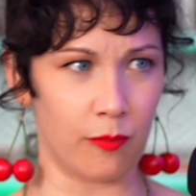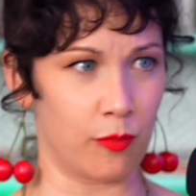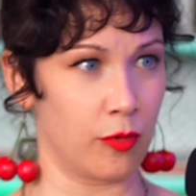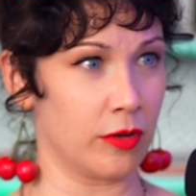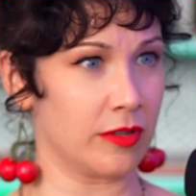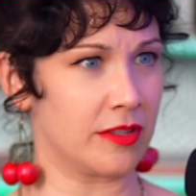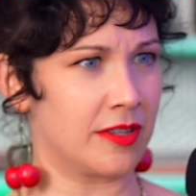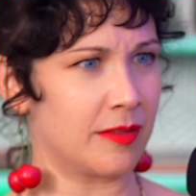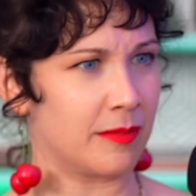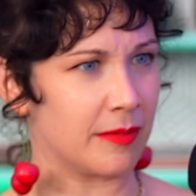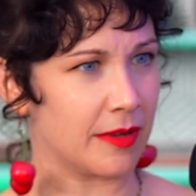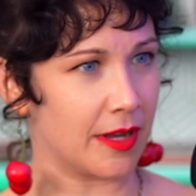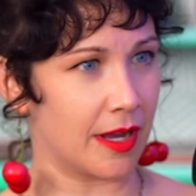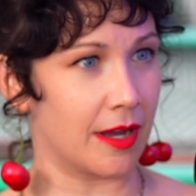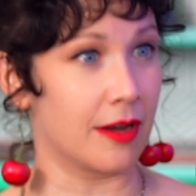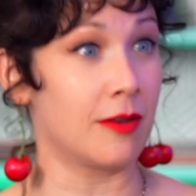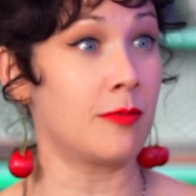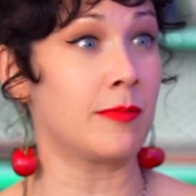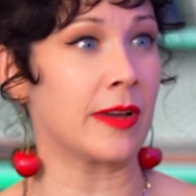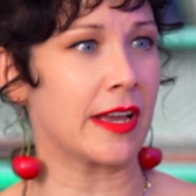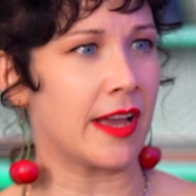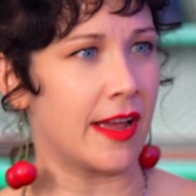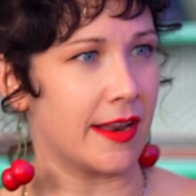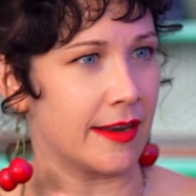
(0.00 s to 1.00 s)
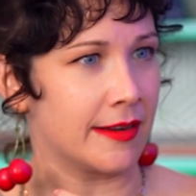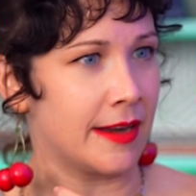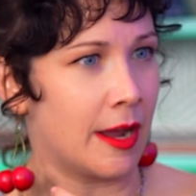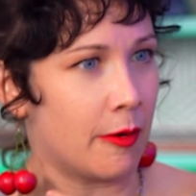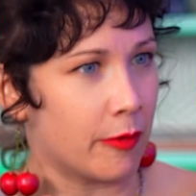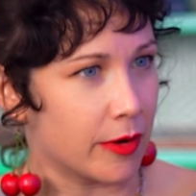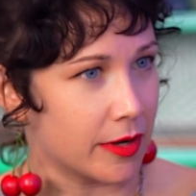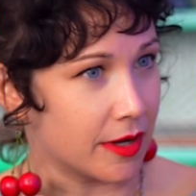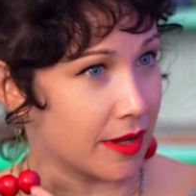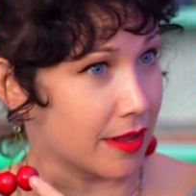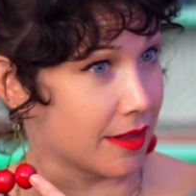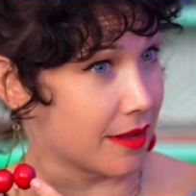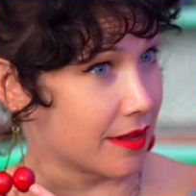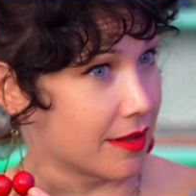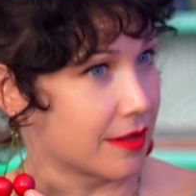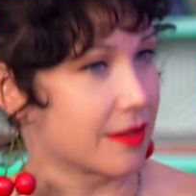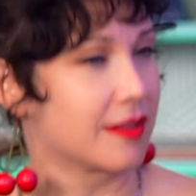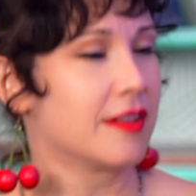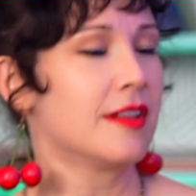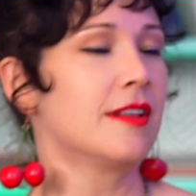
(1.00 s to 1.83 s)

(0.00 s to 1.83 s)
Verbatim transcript: What's it? Oh my god! And now we're ugh.